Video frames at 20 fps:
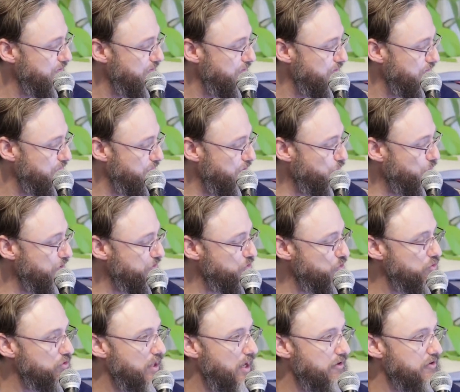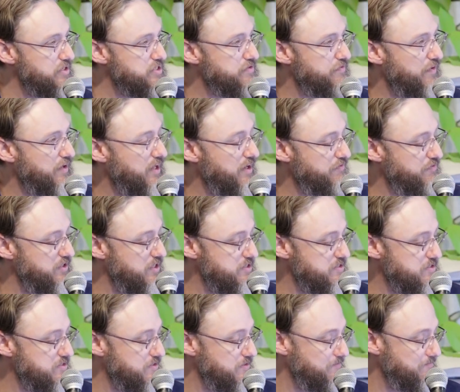but with you there is
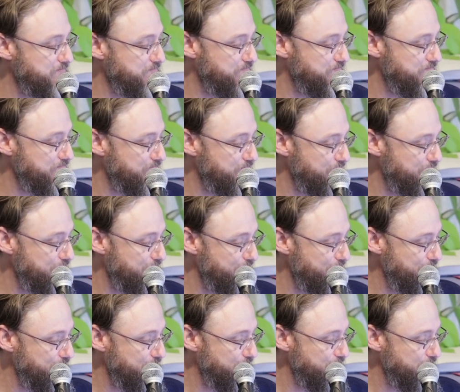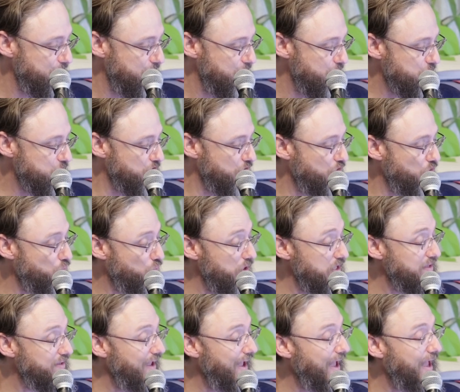forgiveness, so that we
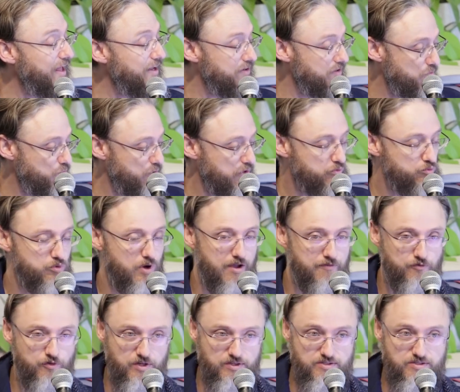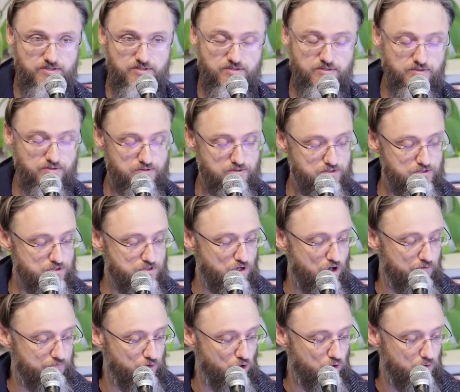can with reverence
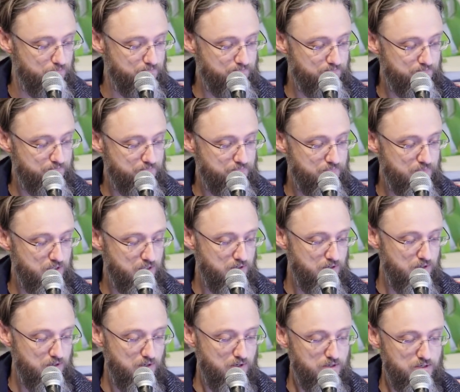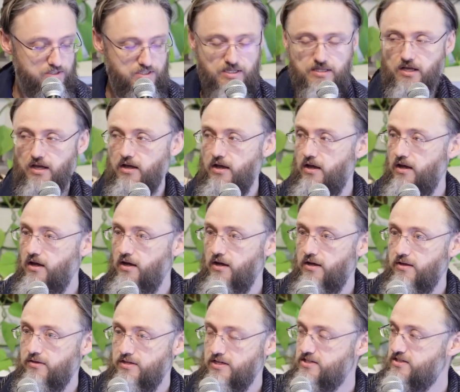serve you. See, the
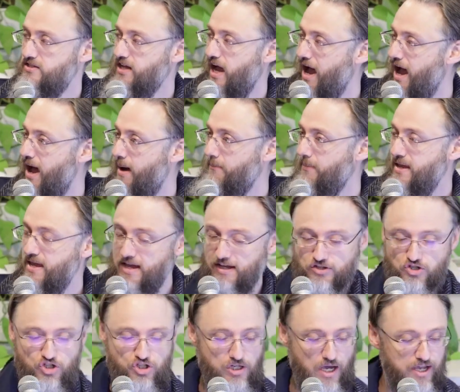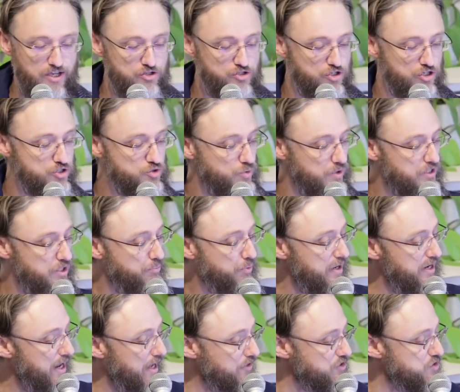psalm here changes with the
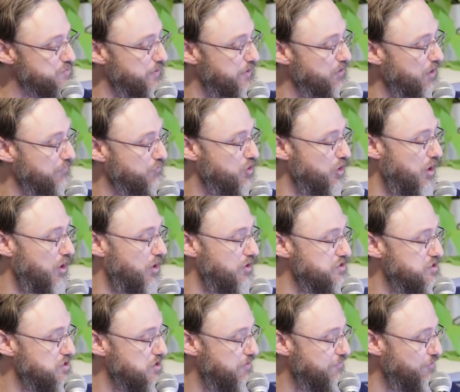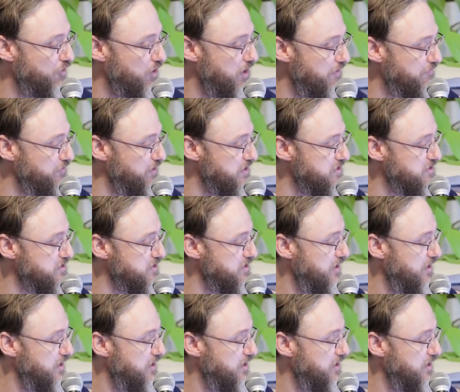pronouncement of God's forgiveness,